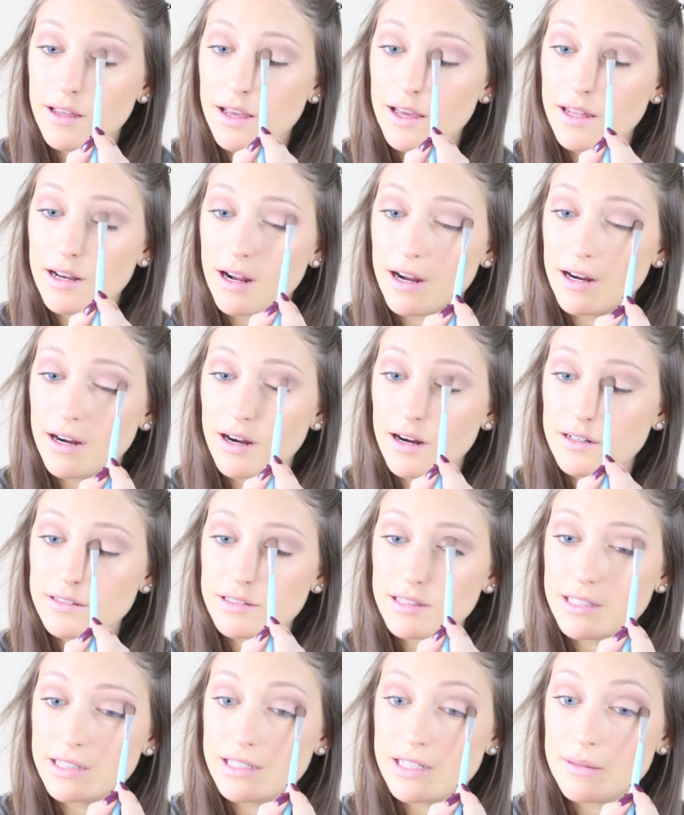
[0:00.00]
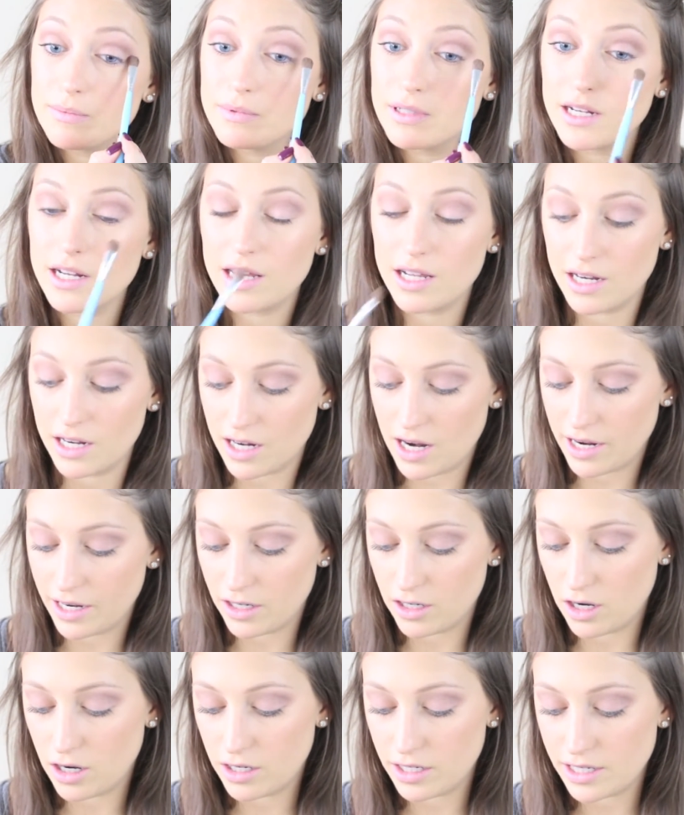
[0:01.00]
And I hardly dipped it in and I
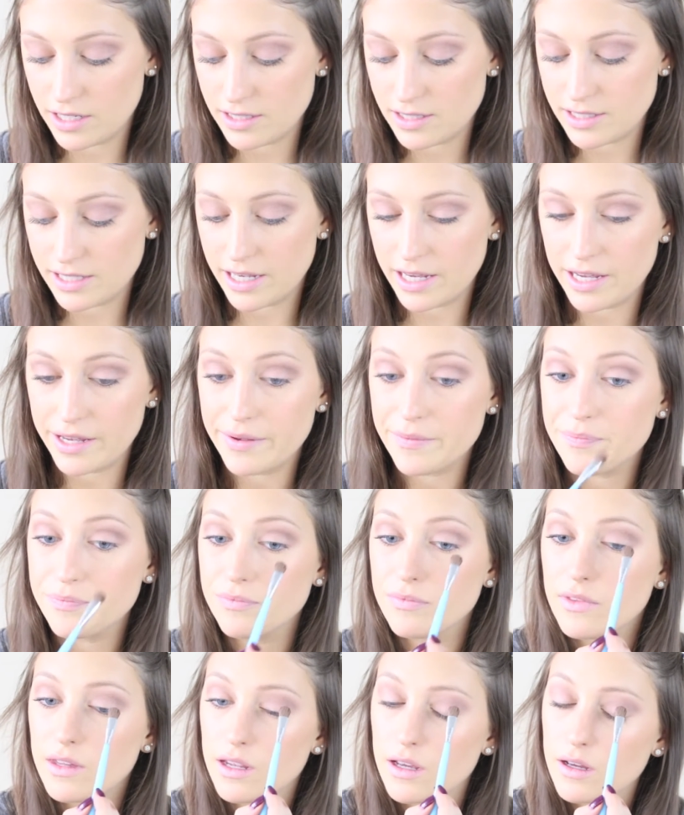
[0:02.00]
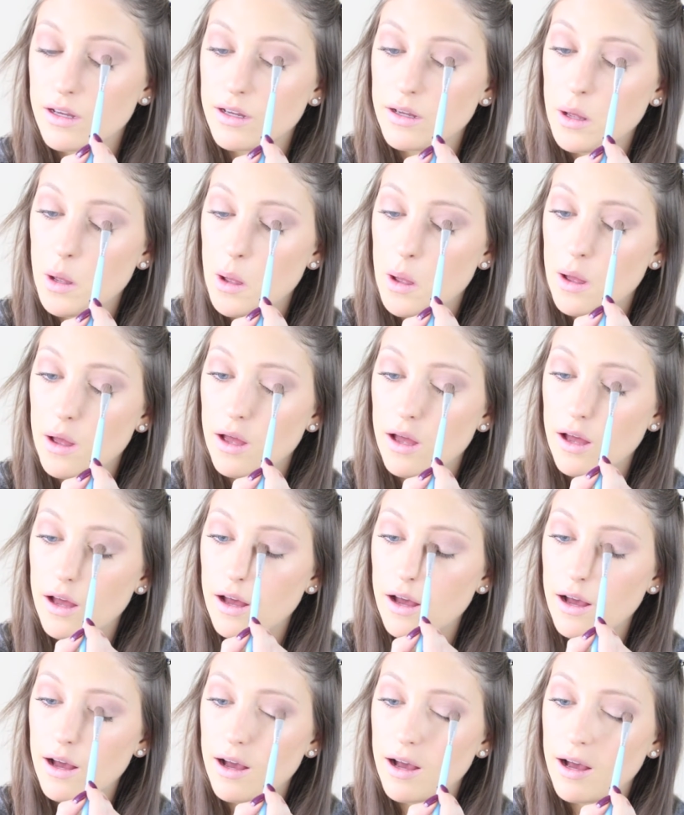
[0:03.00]
can already see it
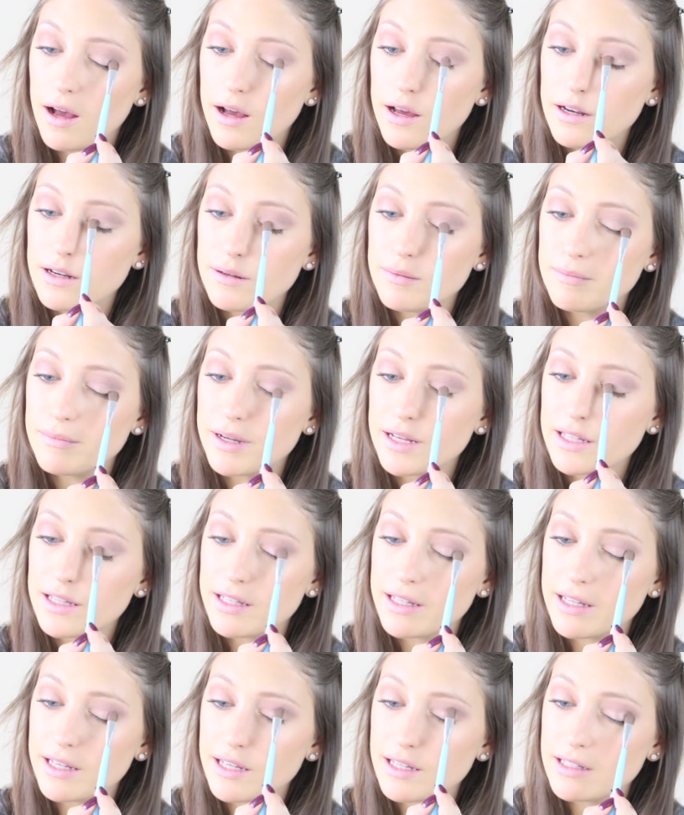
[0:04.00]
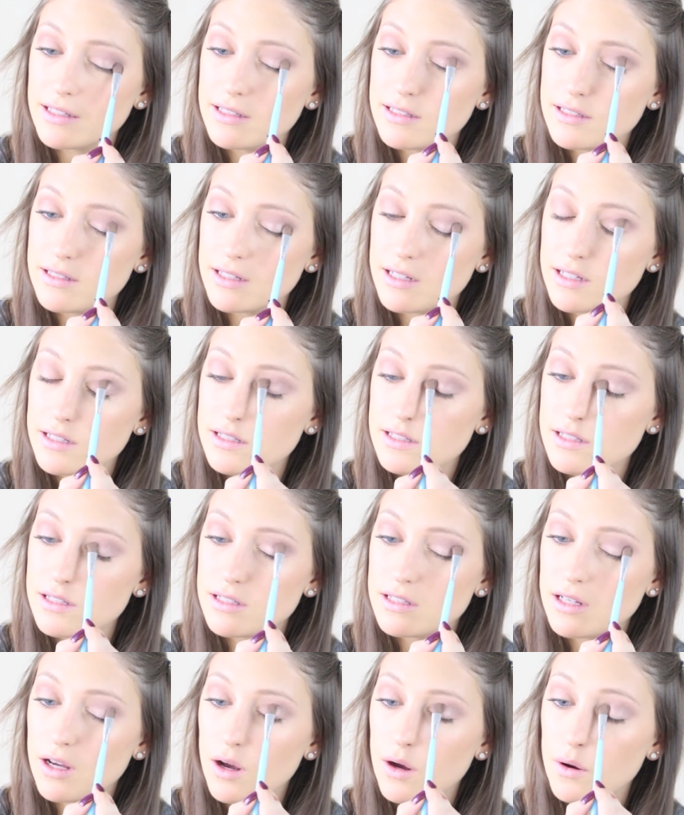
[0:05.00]
on my lids. It's
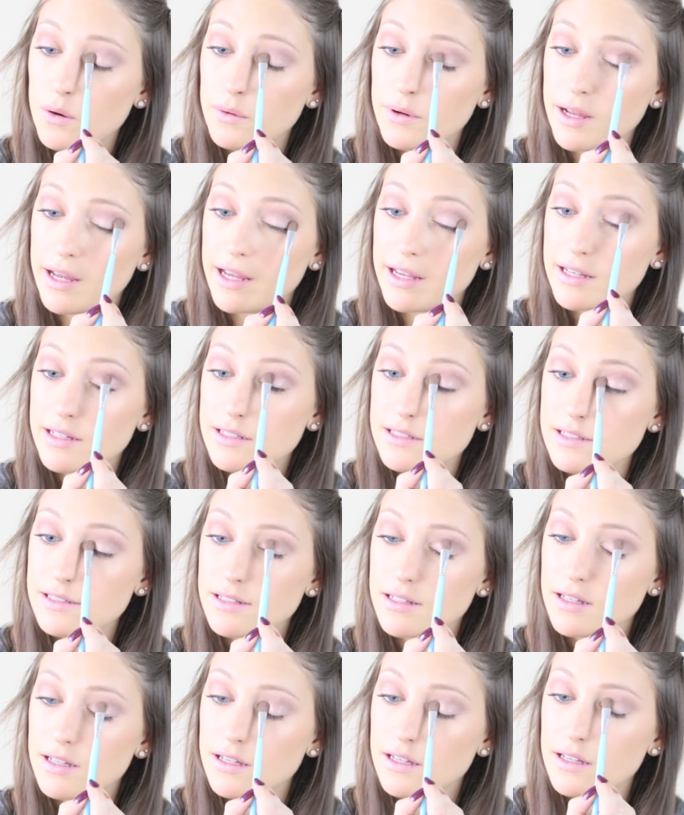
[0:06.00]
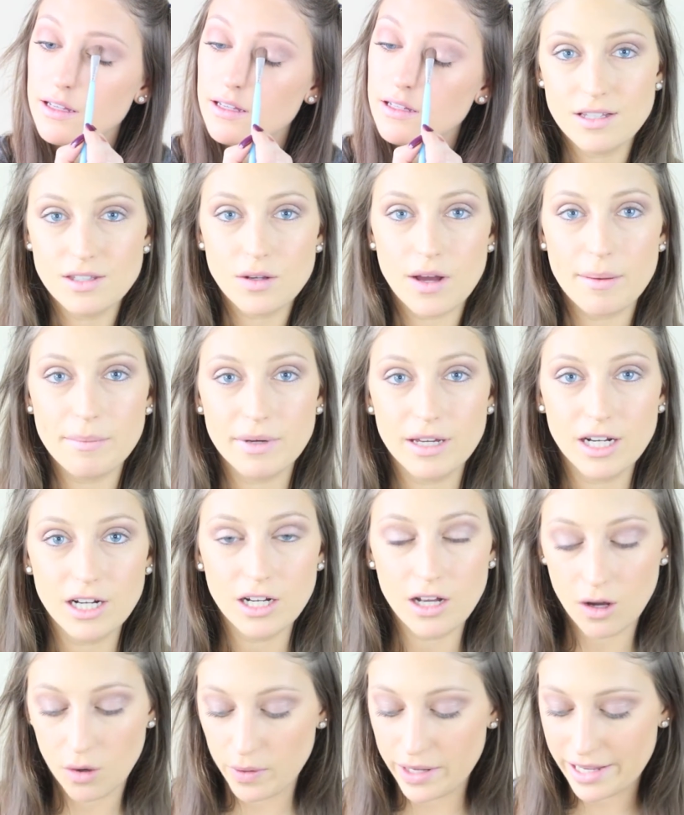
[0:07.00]
so nice. So I'm going to
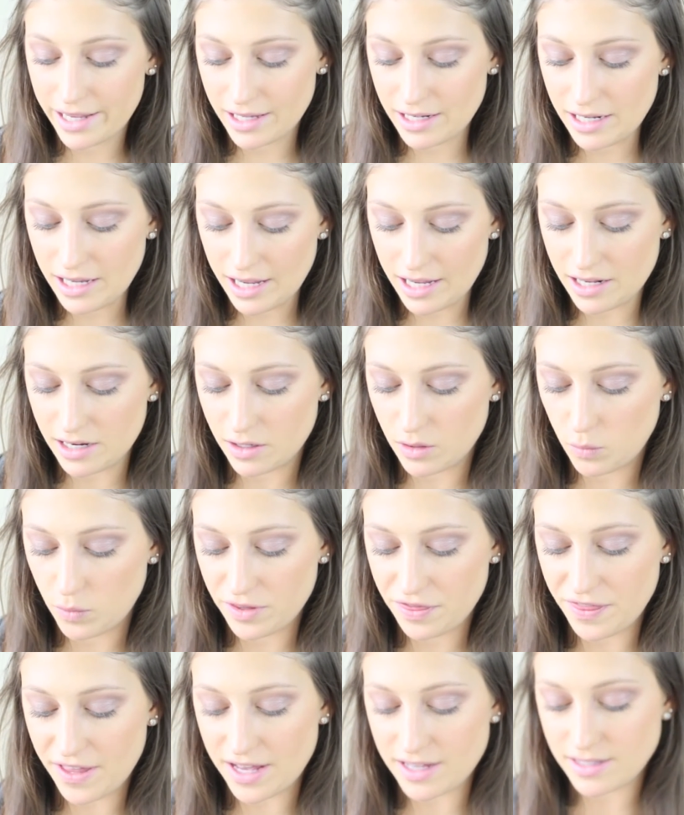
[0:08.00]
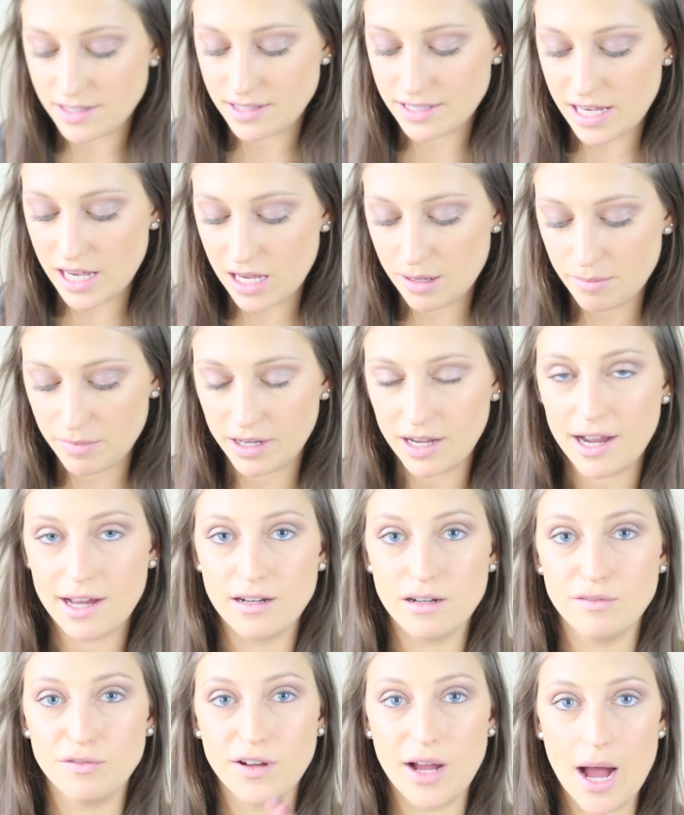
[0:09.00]
go in and with that same
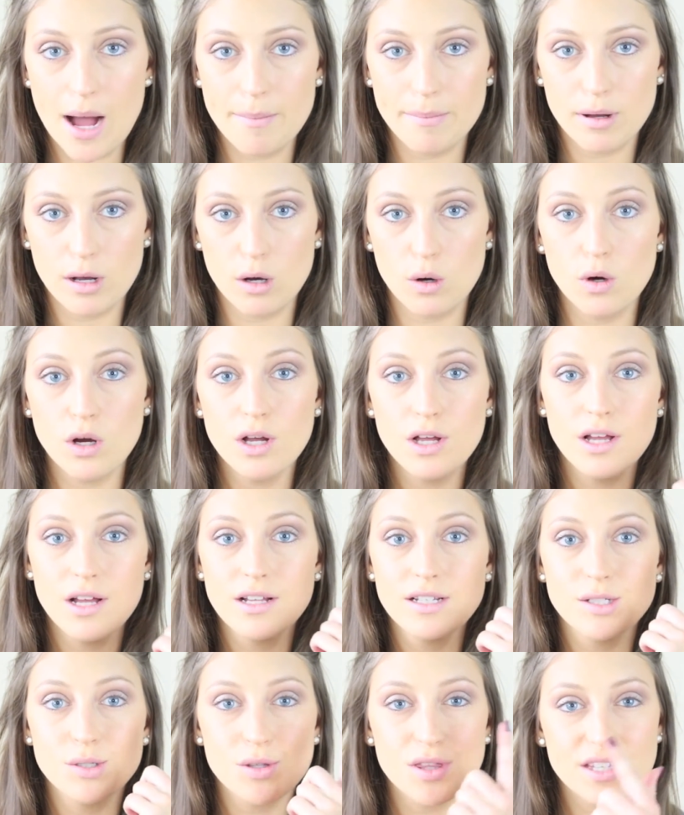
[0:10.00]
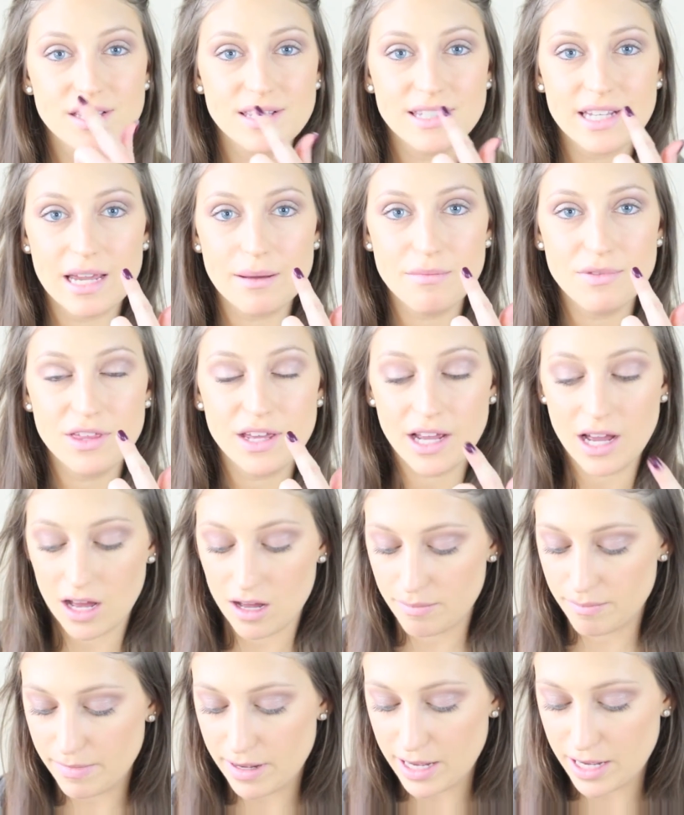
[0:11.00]
kind of combo, do the same thing
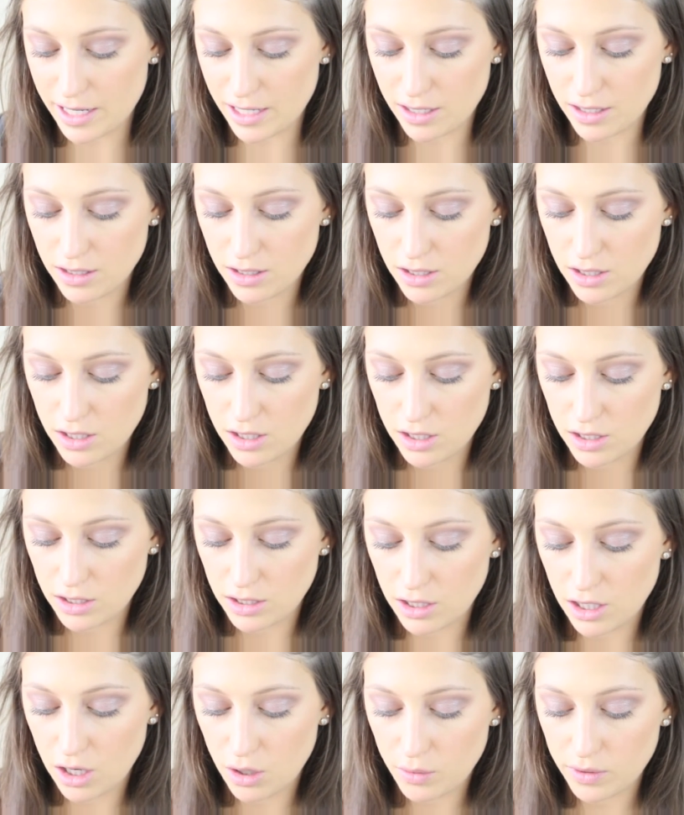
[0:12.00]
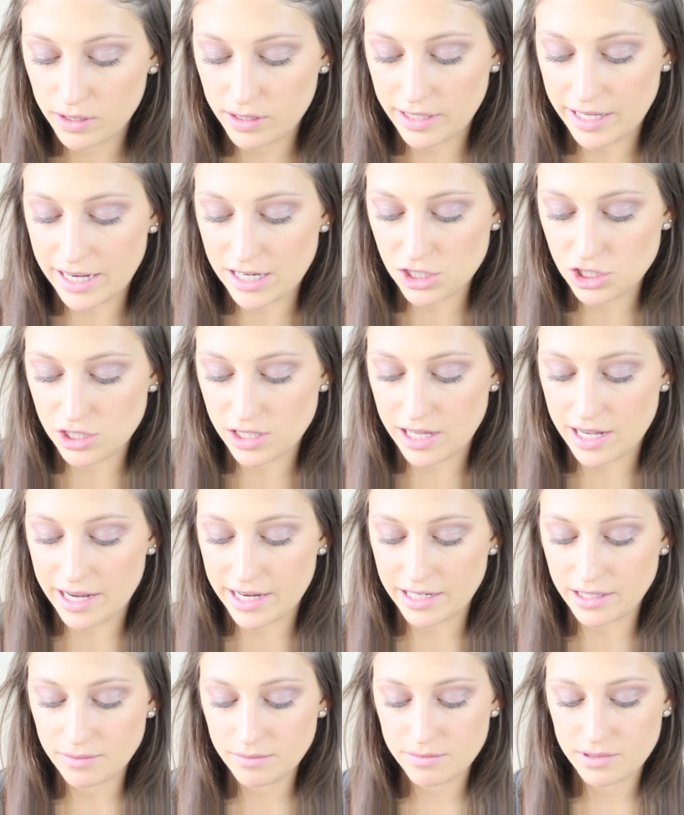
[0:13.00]
on my lower lash
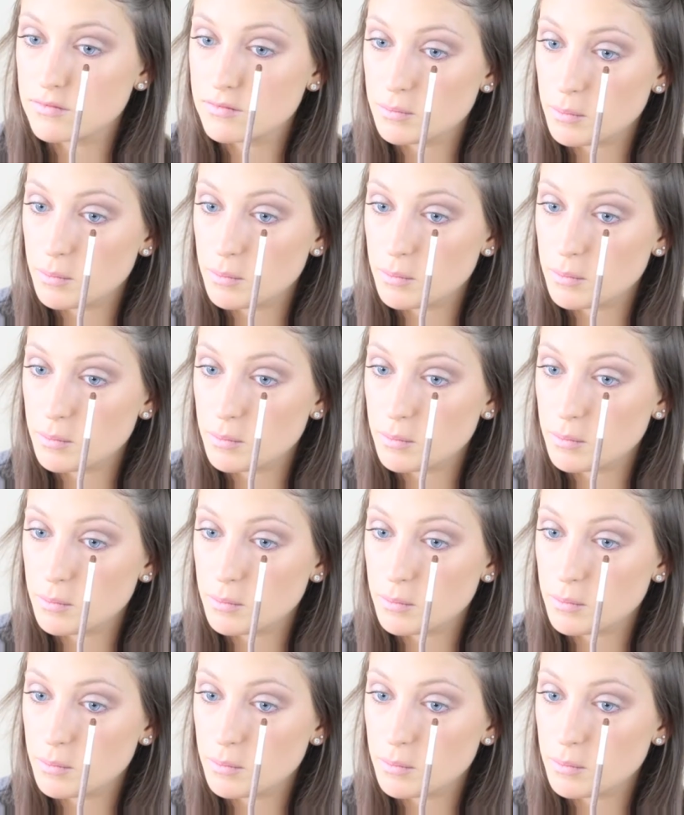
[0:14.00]
line.